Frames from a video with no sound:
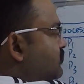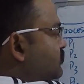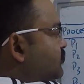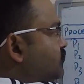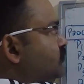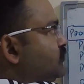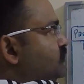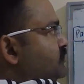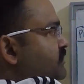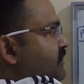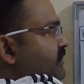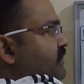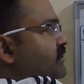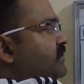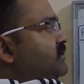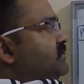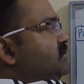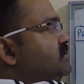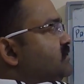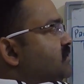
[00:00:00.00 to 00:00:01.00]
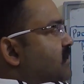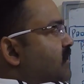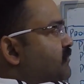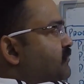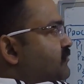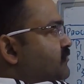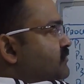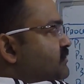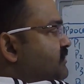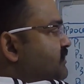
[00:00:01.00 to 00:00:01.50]
2 seconds, up
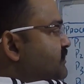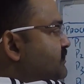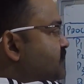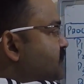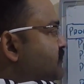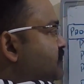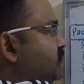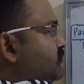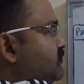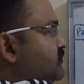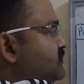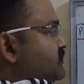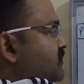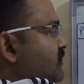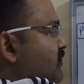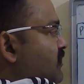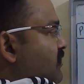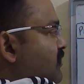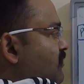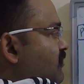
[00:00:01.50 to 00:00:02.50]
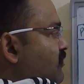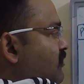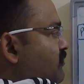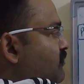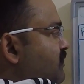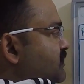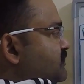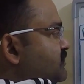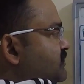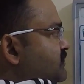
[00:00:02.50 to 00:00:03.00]
to 6 it goes. How
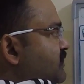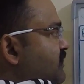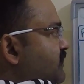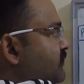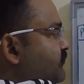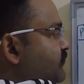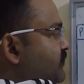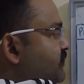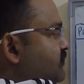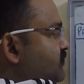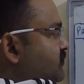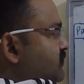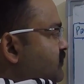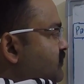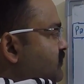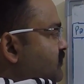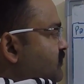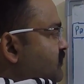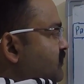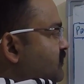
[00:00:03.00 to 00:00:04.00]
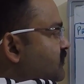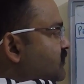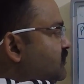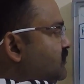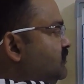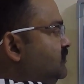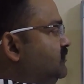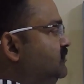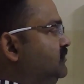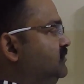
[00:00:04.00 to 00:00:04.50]
much is left?
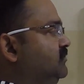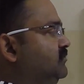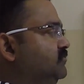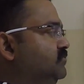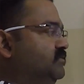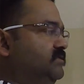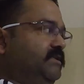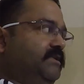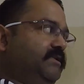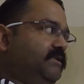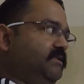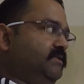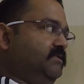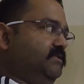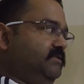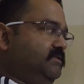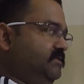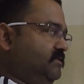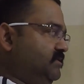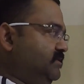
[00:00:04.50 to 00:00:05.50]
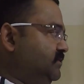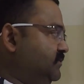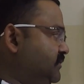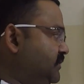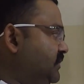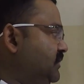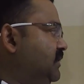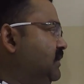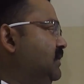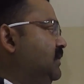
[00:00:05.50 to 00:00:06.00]
2 seconds,
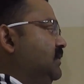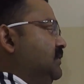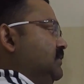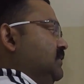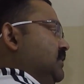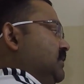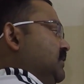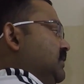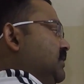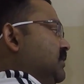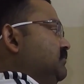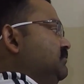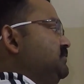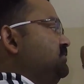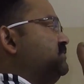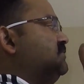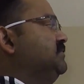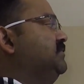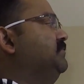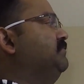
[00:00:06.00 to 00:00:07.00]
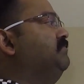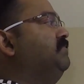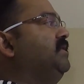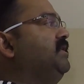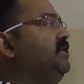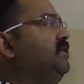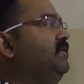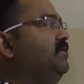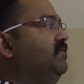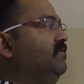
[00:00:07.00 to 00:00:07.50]
okay? Then comes
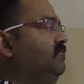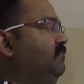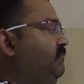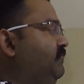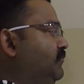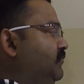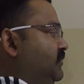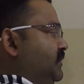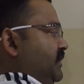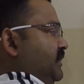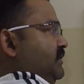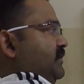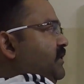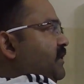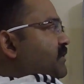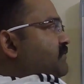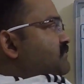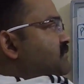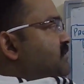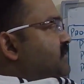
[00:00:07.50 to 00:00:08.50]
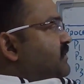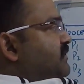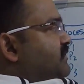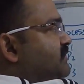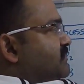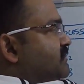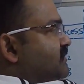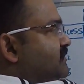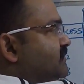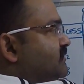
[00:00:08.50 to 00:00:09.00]
P4 at time
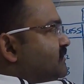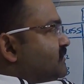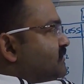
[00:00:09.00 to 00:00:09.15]
6.